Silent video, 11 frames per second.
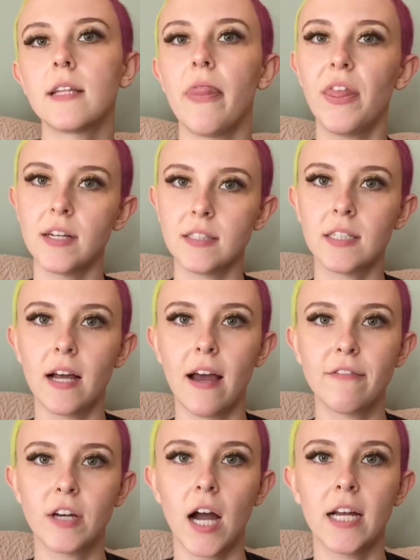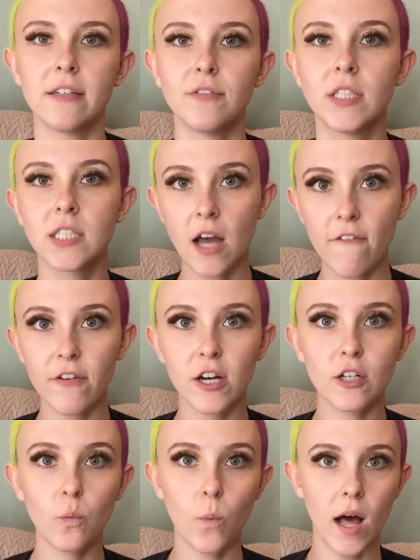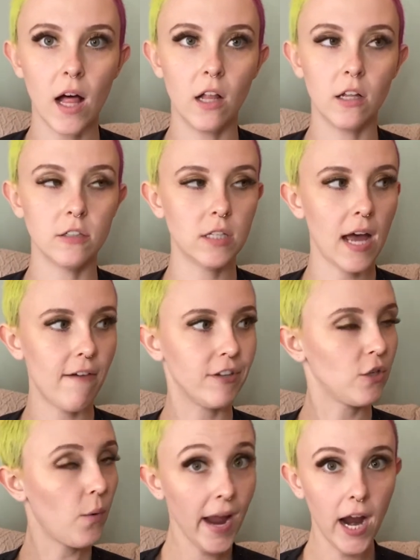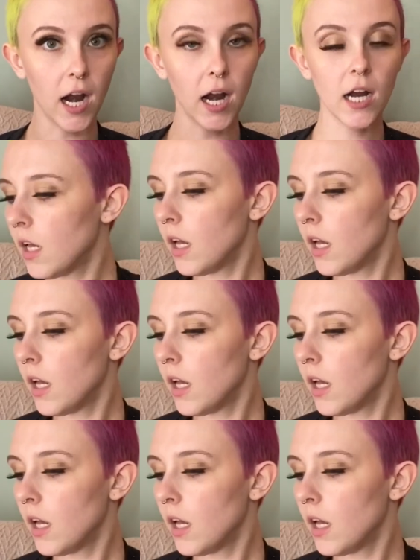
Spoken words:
and things that I've kind of discovered while having no hair.